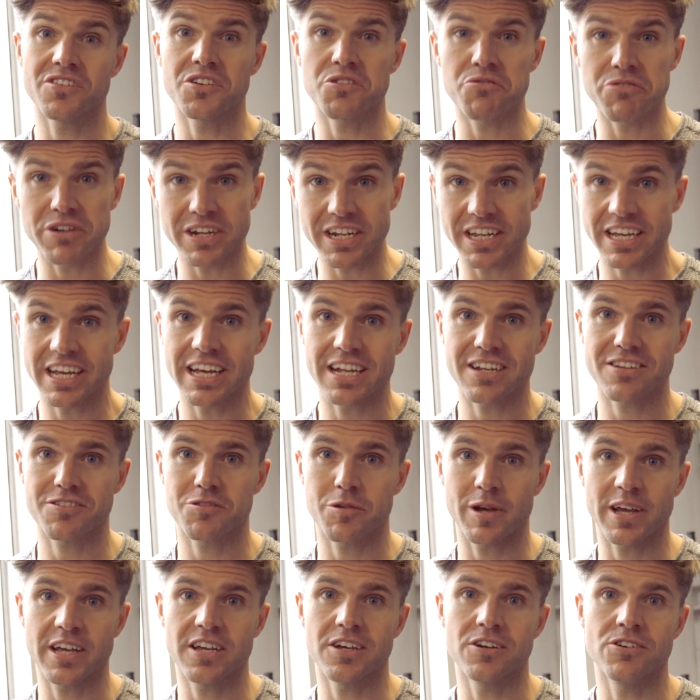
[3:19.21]
So you really get a
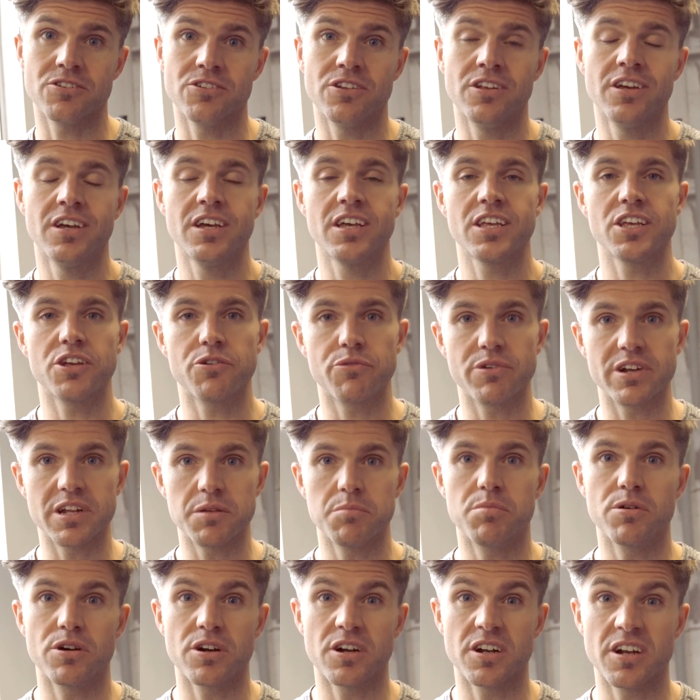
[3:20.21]
sweat going, you really
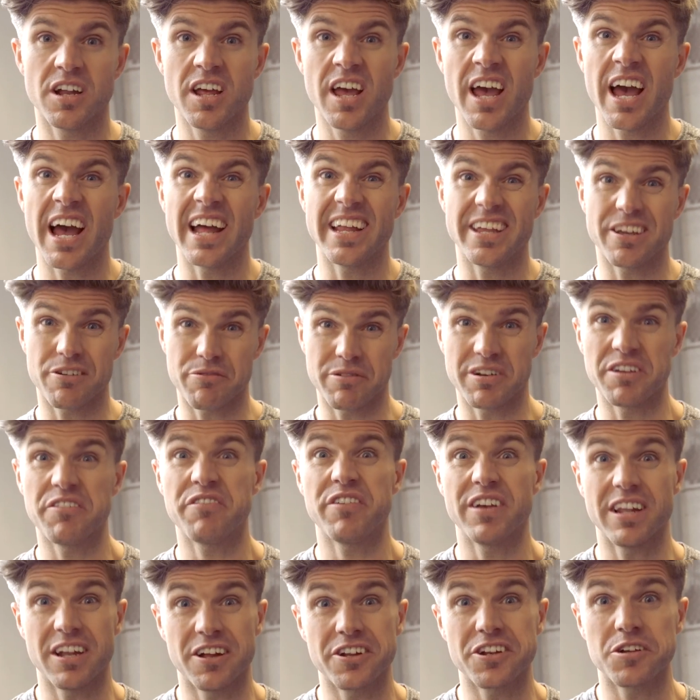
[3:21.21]
burn, and you can really
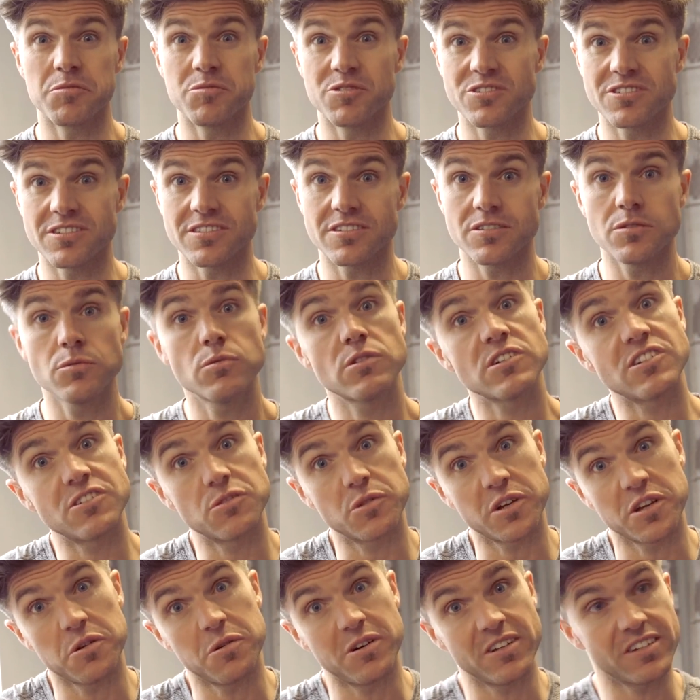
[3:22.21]
feel it on your muscles, which is
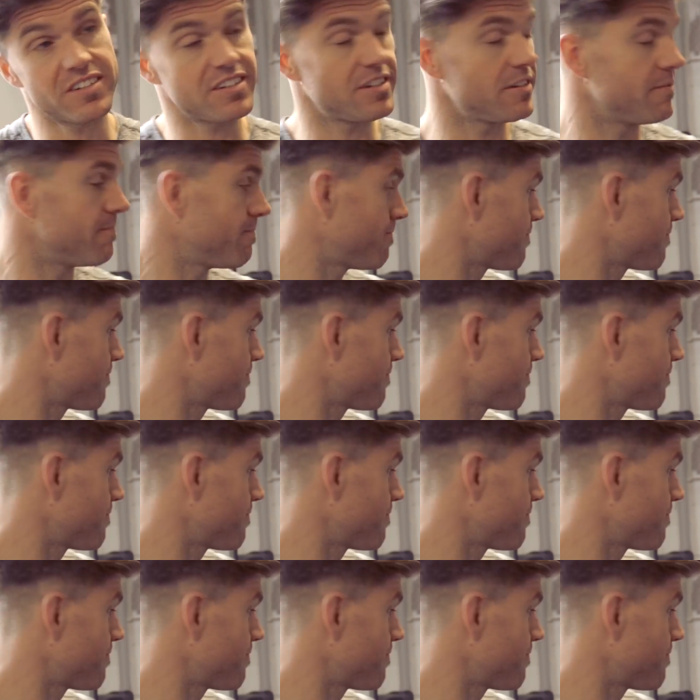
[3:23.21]
what you want.